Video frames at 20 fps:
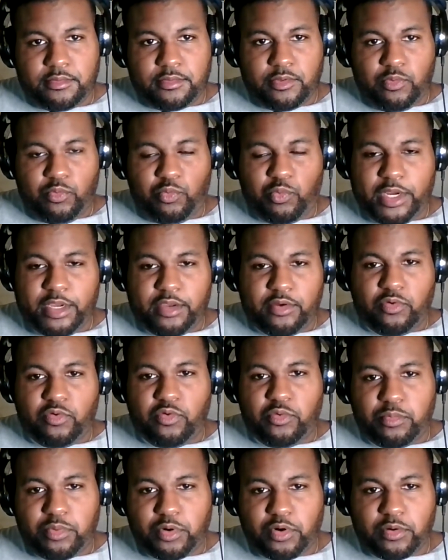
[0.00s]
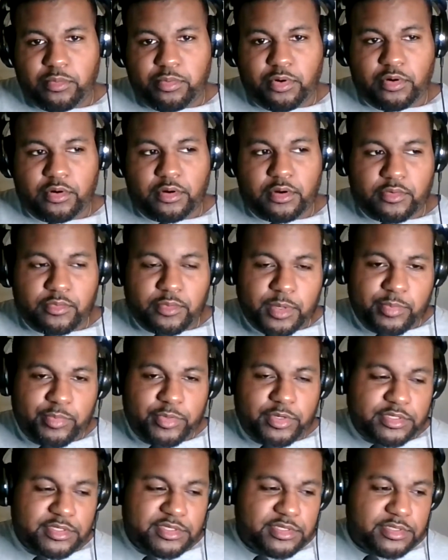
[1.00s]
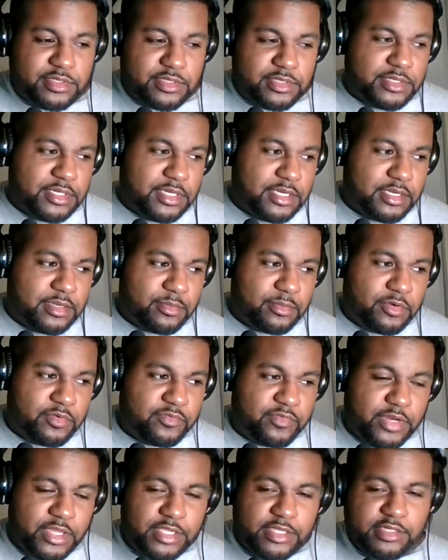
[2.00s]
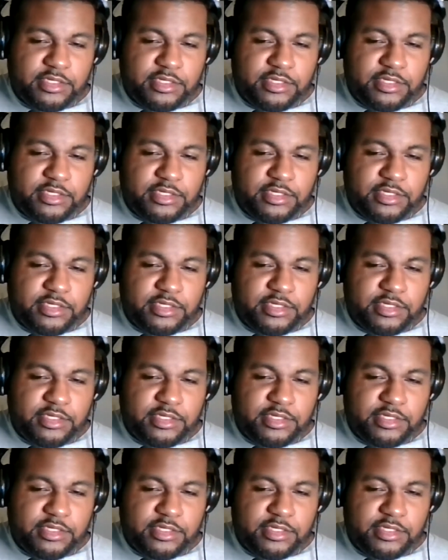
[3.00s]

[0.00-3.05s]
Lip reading: white owned ballpark, remember this is a time of like